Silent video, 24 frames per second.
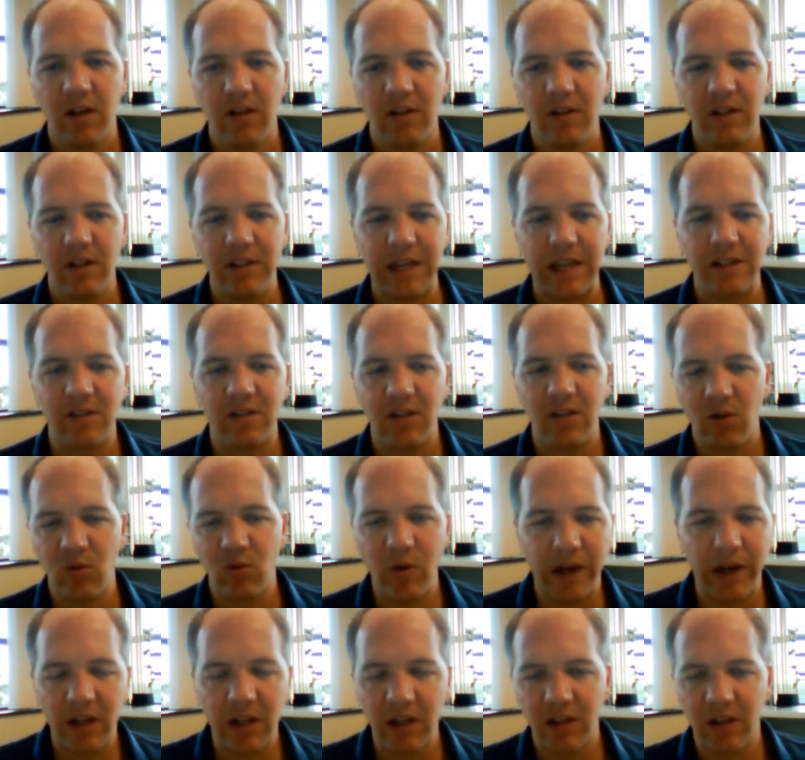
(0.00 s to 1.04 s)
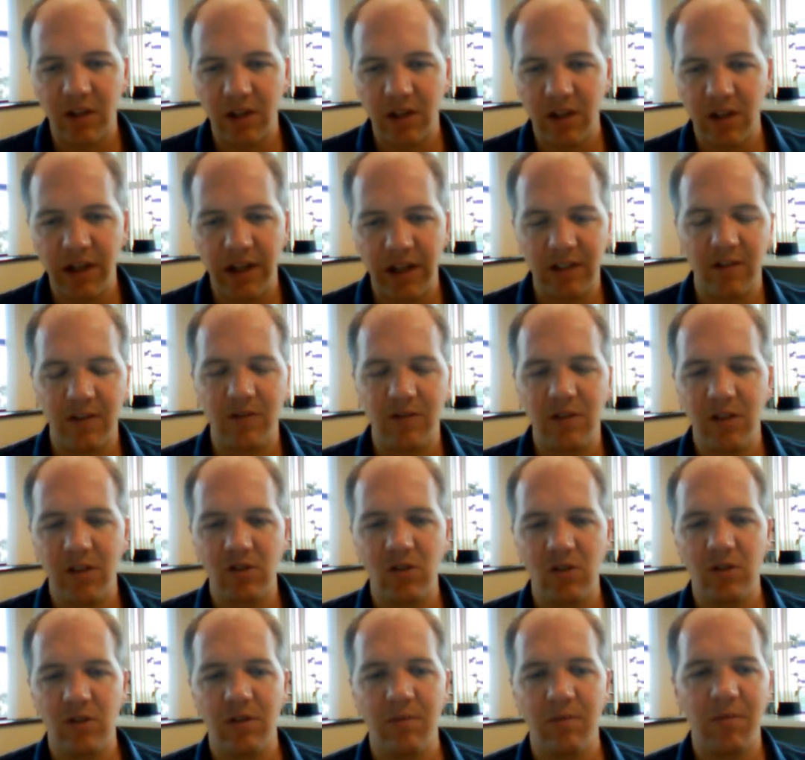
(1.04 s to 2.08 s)
the dense irregular connective
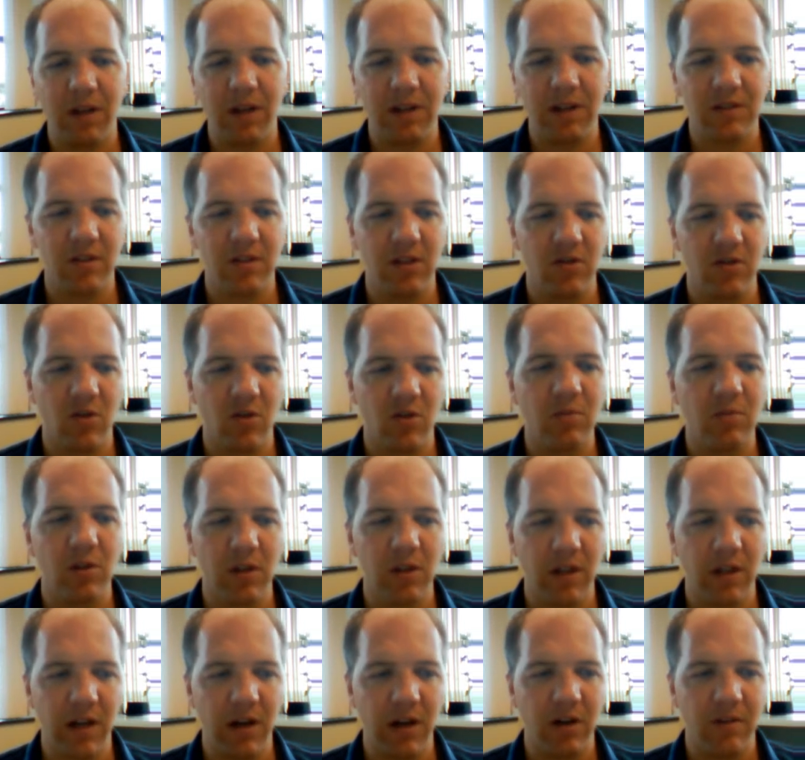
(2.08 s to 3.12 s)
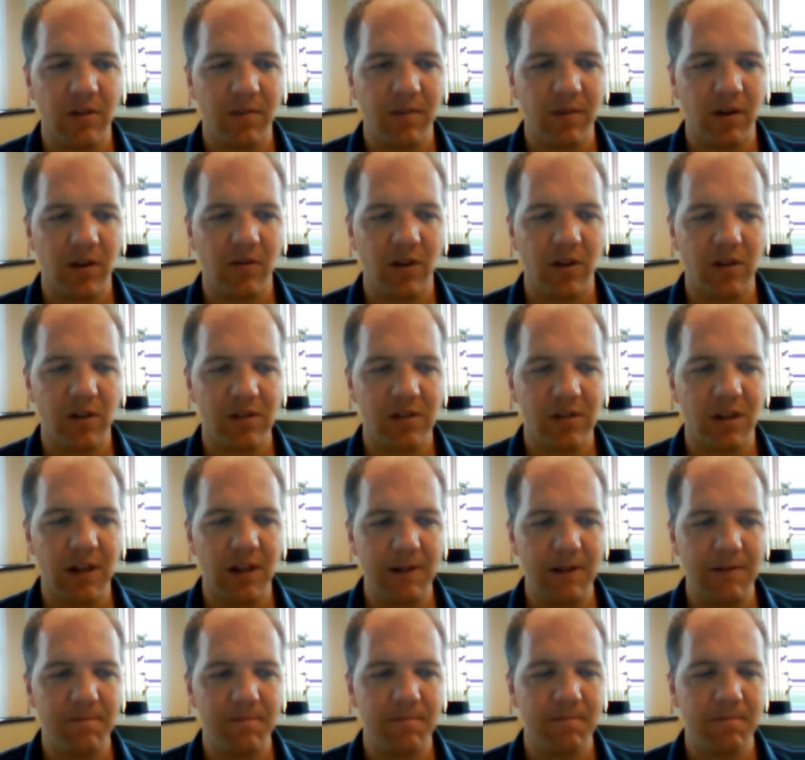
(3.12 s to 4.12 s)
tissue that makes the dermal layer of our skin.